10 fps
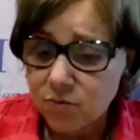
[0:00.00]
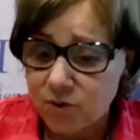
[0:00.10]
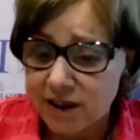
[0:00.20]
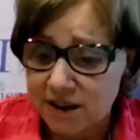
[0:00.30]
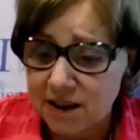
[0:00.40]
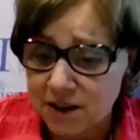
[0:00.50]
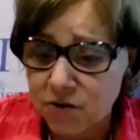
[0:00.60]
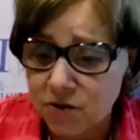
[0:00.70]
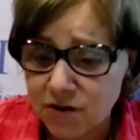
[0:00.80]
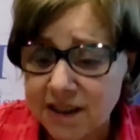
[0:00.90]
We
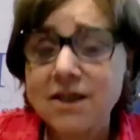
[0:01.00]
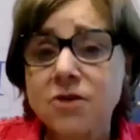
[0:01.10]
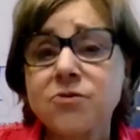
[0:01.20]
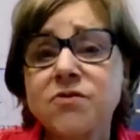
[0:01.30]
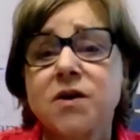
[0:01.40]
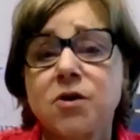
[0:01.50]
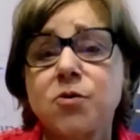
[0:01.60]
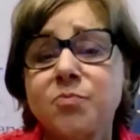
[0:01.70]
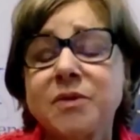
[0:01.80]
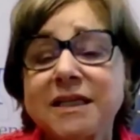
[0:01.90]
initially years
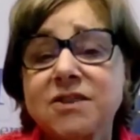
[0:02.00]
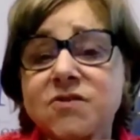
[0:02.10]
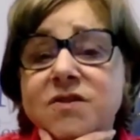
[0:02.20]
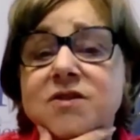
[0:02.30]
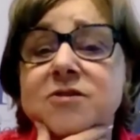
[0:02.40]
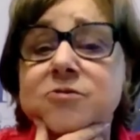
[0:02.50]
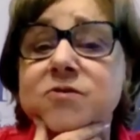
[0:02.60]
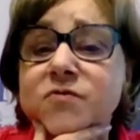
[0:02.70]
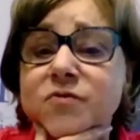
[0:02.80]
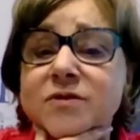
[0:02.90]
ago placed
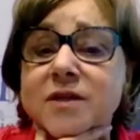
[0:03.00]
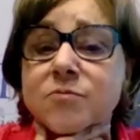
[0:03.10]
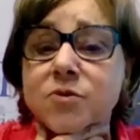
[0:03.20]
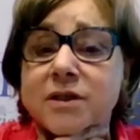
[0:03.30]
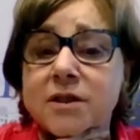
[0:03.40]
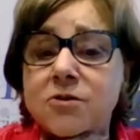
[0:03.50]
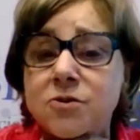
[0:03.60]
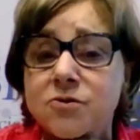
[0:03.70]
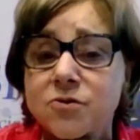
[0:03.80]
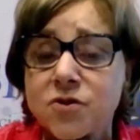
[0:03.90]
students for summer
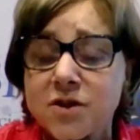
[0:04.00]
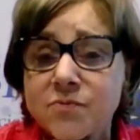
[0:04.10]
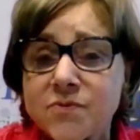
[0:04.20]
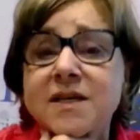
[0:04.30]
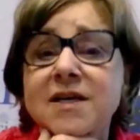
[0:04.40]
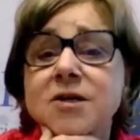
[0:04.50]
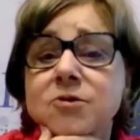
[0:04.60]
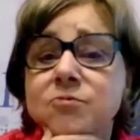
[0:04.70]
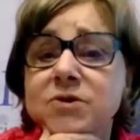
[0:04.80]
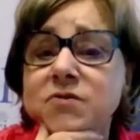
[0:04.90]
internships
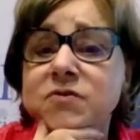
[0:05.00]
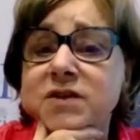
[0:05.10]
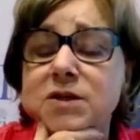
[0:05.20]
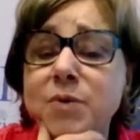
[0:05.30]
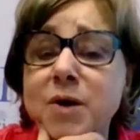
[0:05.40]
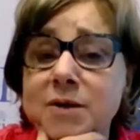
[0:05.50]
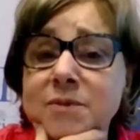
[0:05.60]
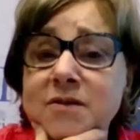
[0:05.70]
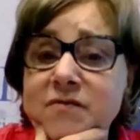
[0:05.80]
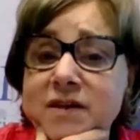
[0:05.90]
with the
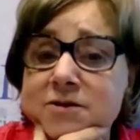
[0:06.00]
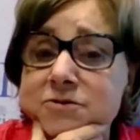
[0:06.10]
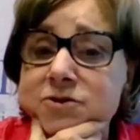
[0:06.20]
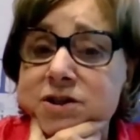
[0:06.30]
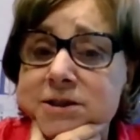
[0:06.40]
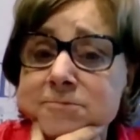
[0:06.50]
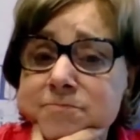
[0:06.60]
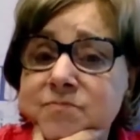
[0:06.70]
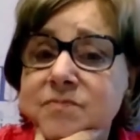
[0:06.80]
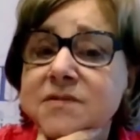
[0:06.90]
Department of Energy
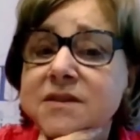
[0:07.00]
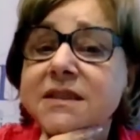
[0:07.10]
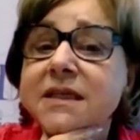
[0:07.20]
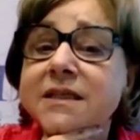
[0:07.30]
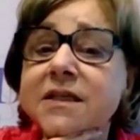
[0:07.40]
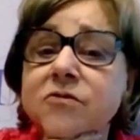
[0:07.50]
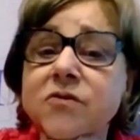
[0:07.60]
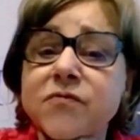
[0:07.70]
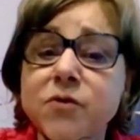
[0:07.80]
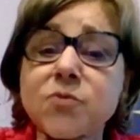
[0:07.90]
near the
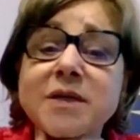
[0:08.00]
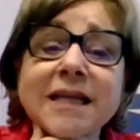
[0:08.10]
Fermi